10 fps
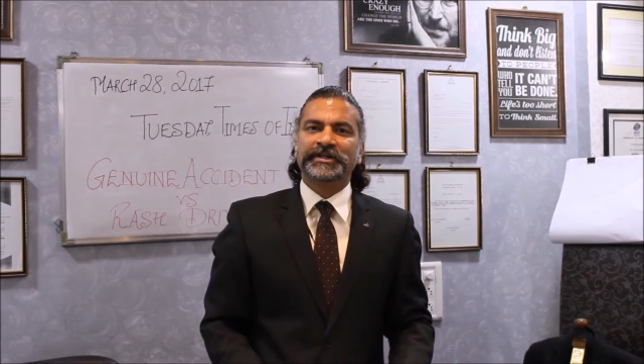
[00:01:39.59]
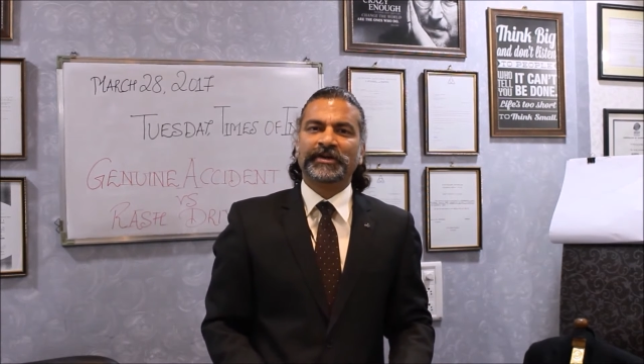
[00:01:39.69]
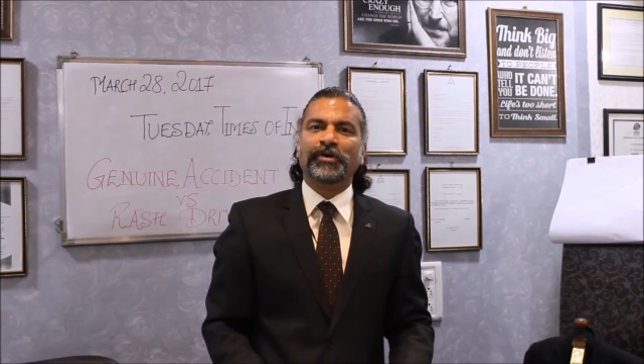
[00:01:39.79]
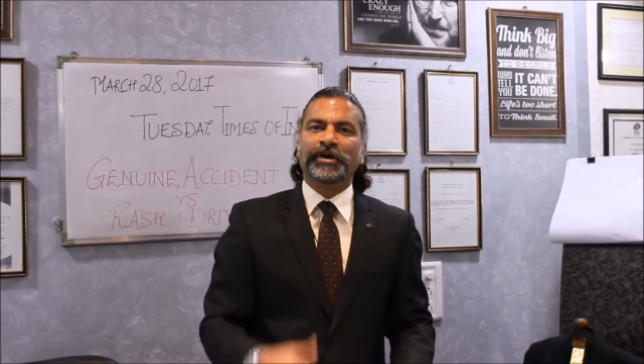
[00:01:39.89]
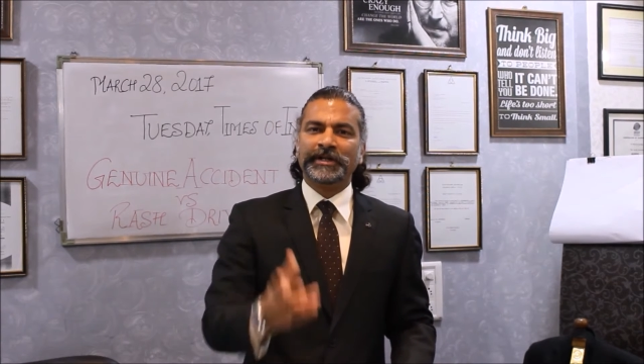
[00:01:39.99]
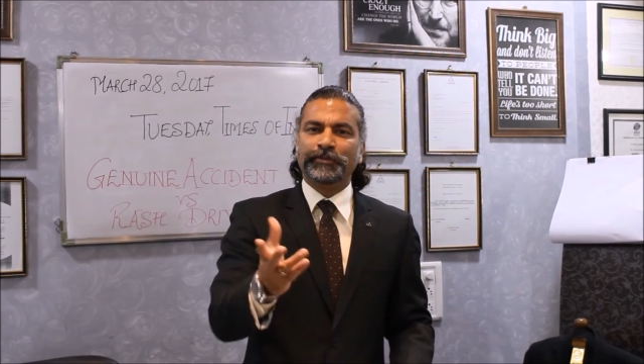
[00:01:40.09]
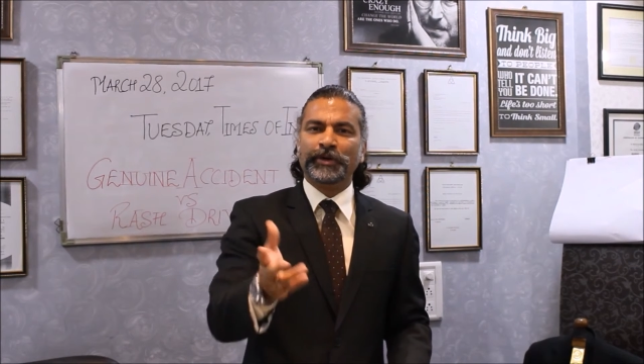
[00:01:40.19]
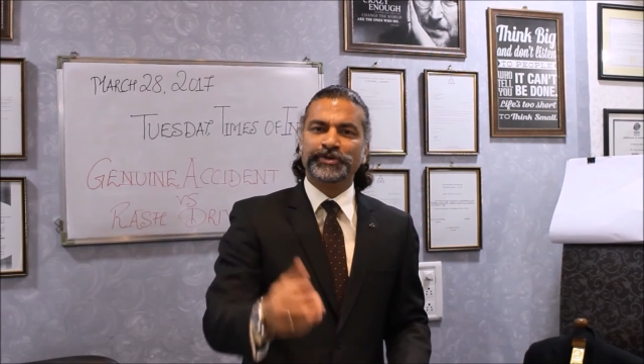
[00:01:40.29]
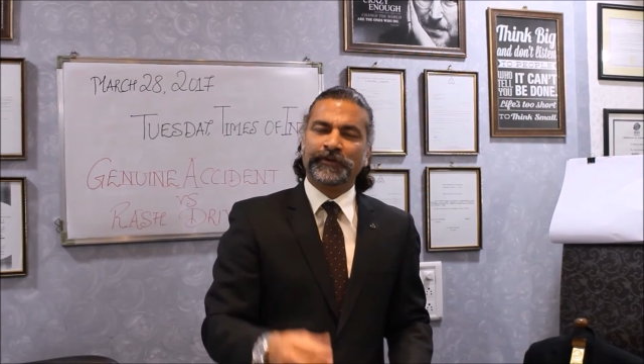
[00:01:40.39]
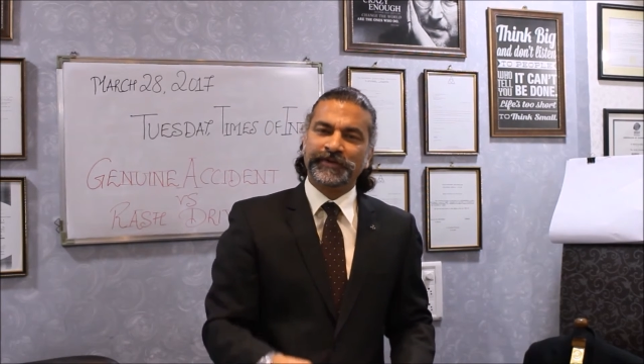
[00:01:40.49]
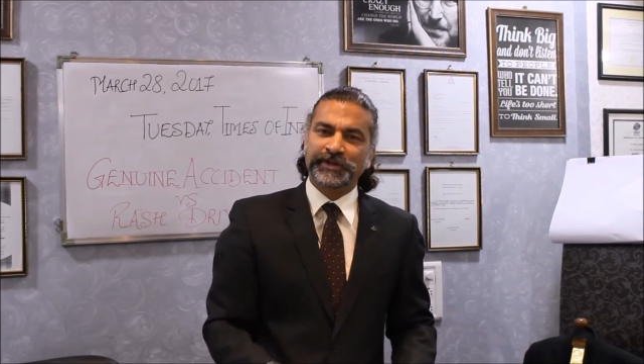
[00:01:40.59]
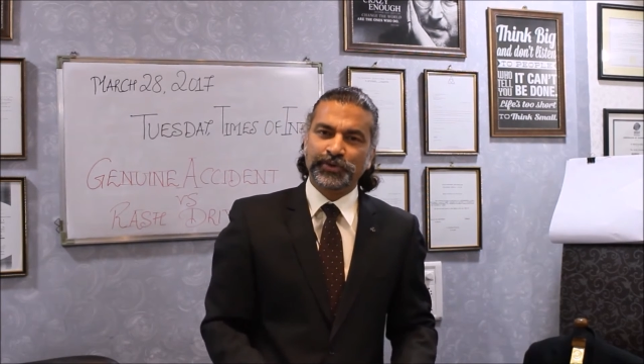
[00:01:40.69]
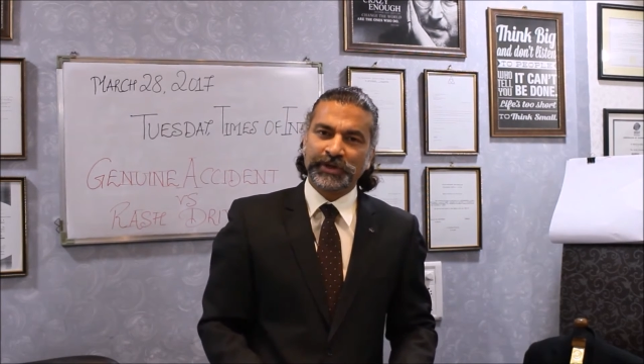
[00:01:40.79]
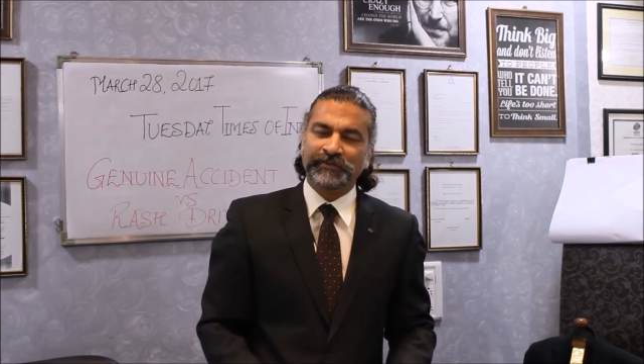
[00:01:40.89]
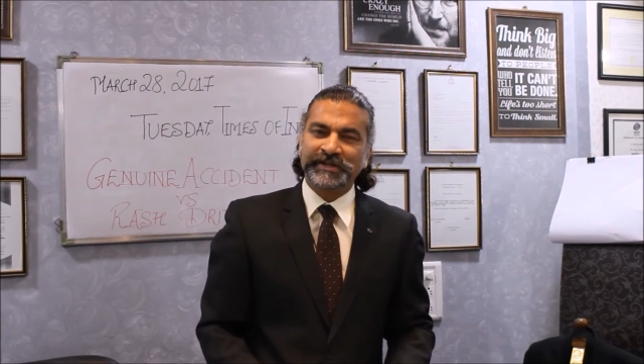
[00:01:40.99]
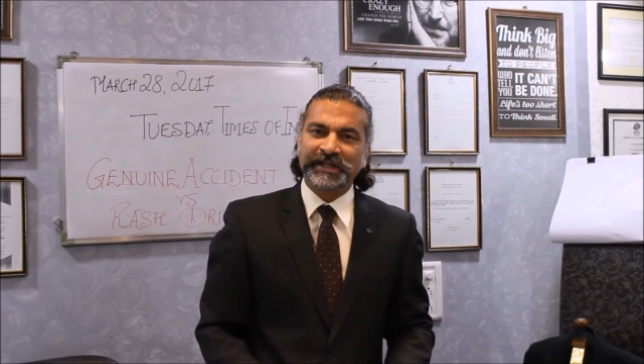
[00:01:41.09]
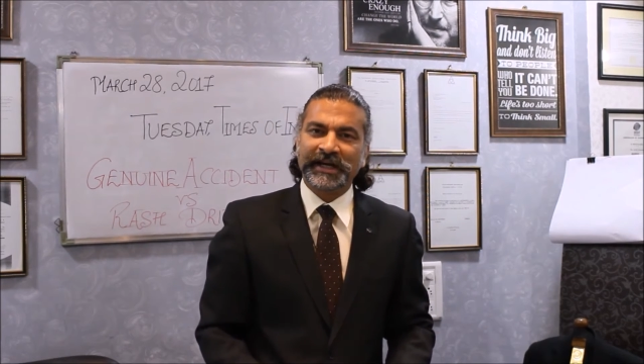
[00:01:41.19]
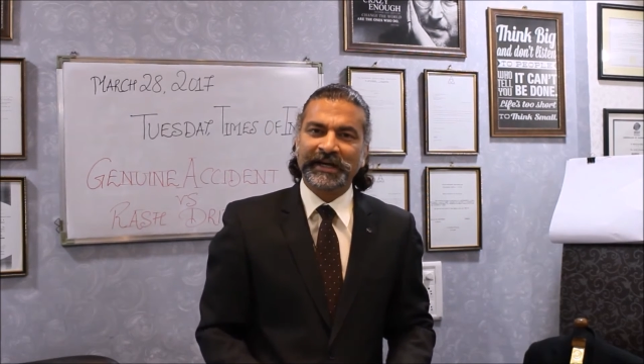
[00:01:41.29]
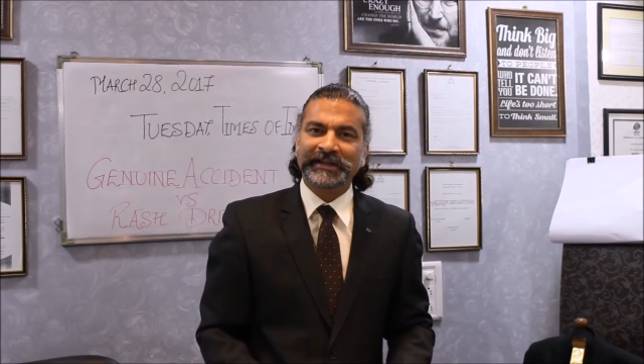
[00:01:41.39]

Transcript: or the police officer who's investigating